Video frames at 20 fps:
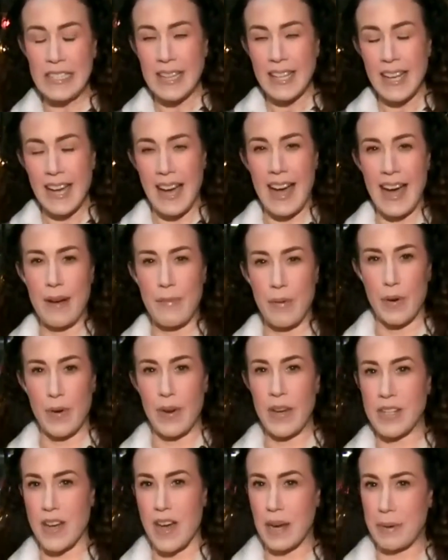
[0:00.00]
We're
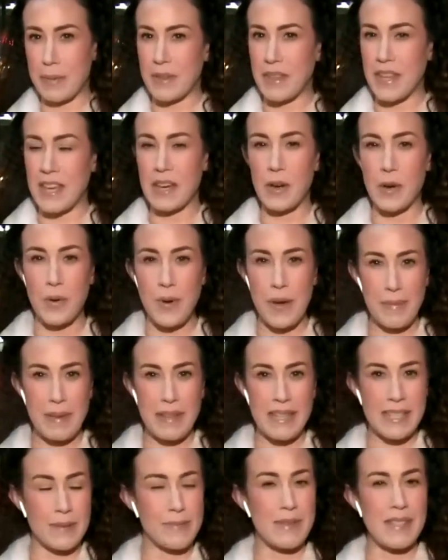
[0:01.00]
going to talk about the
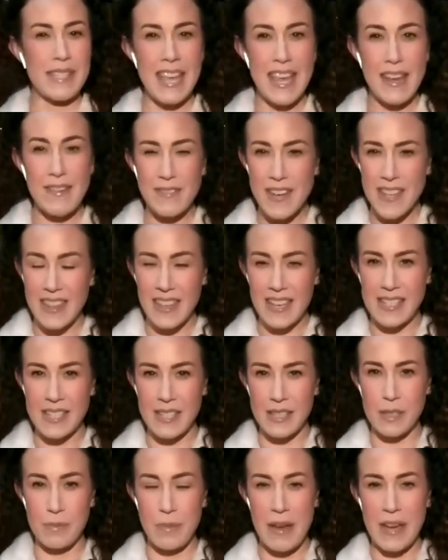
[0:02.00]
equipment, some safety things
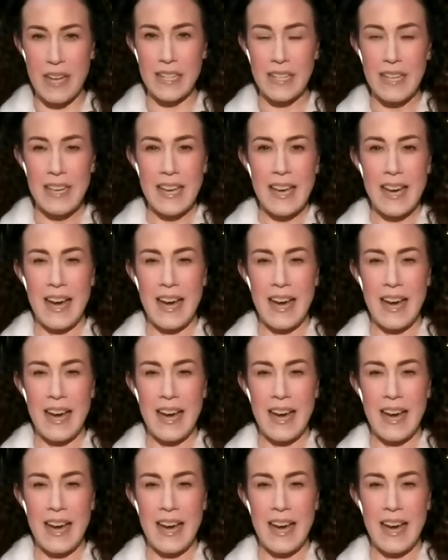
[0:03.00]
as well.